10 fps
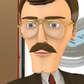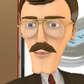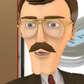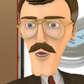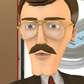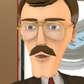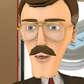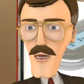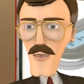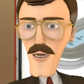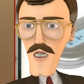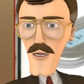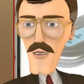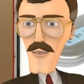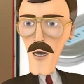To avoid
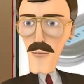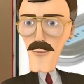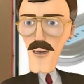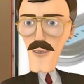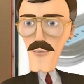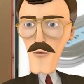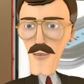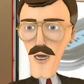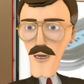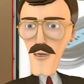unnecessary admin, we get